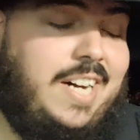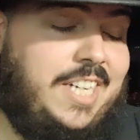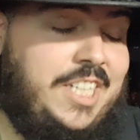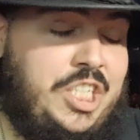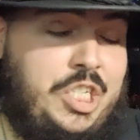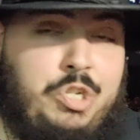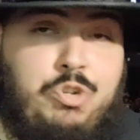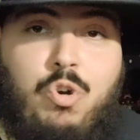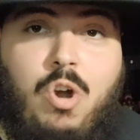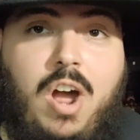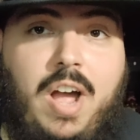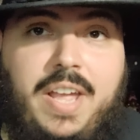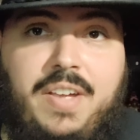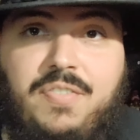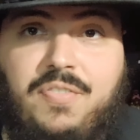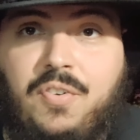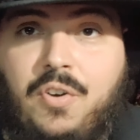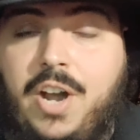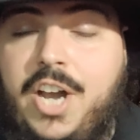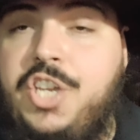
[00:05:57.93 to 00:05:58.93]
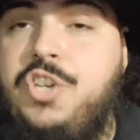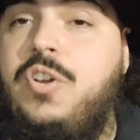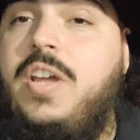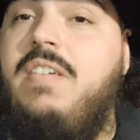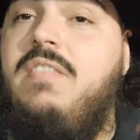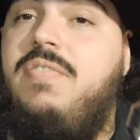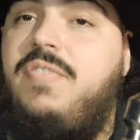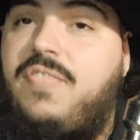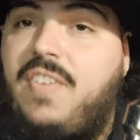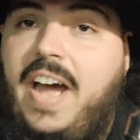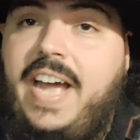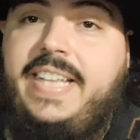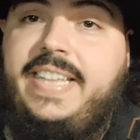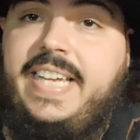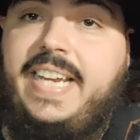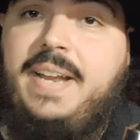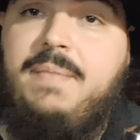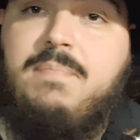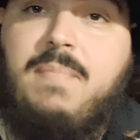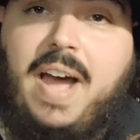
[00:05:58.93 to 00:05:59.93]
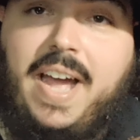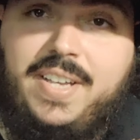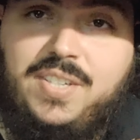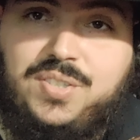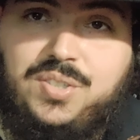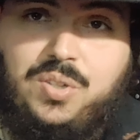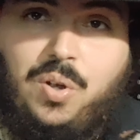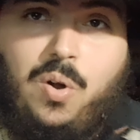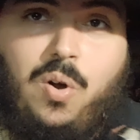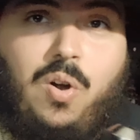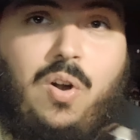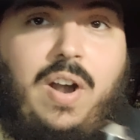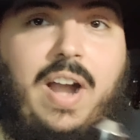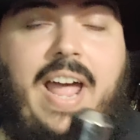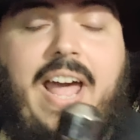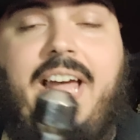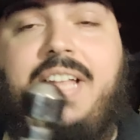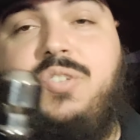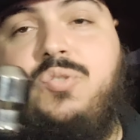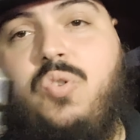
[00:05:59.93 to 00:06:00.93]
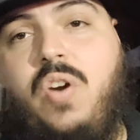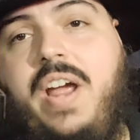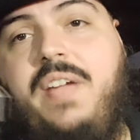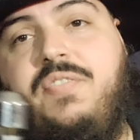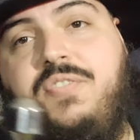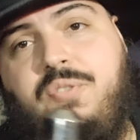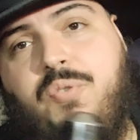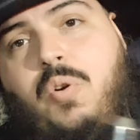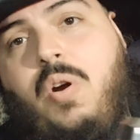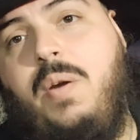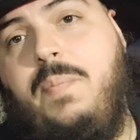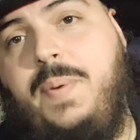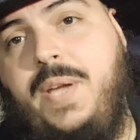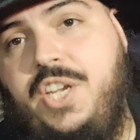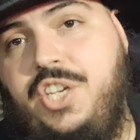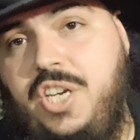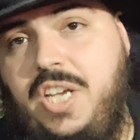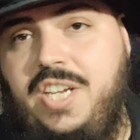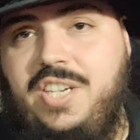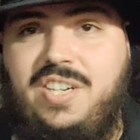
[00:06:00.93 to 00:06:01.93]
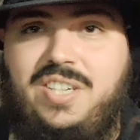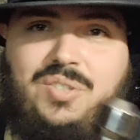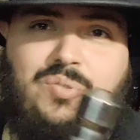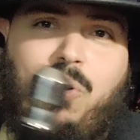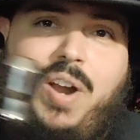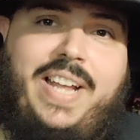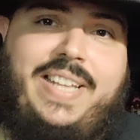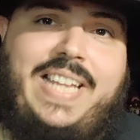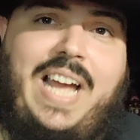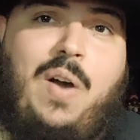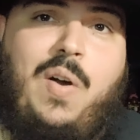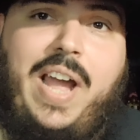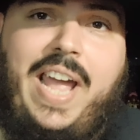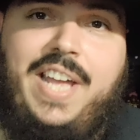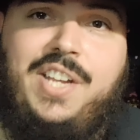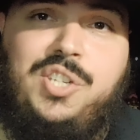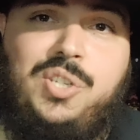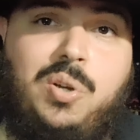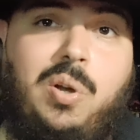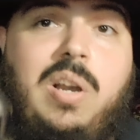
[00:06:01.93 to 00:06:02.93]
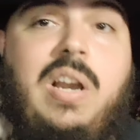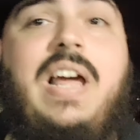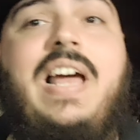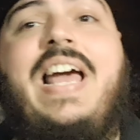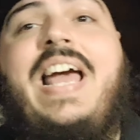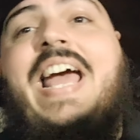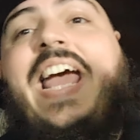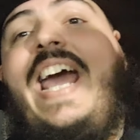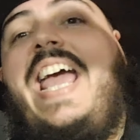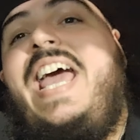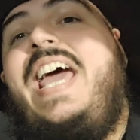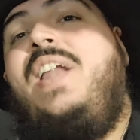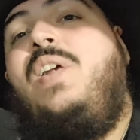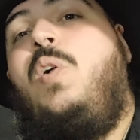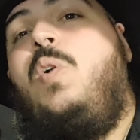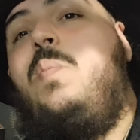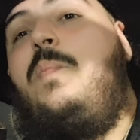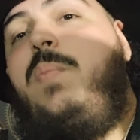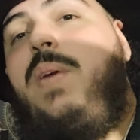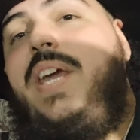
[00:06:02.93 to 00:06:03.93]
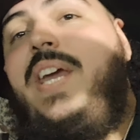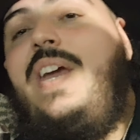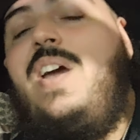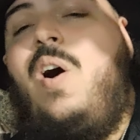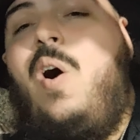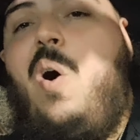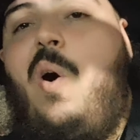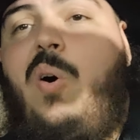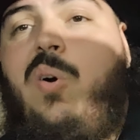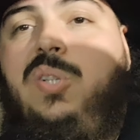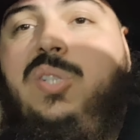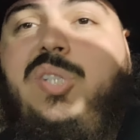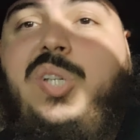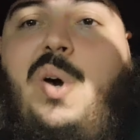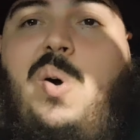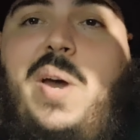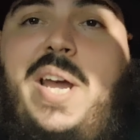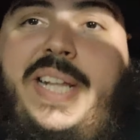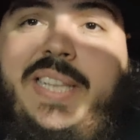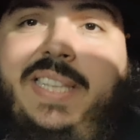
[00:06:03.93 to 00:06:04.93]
drawing for it. You can find it in my store at DriveThruRPG. Just write down Angel. It'll be also in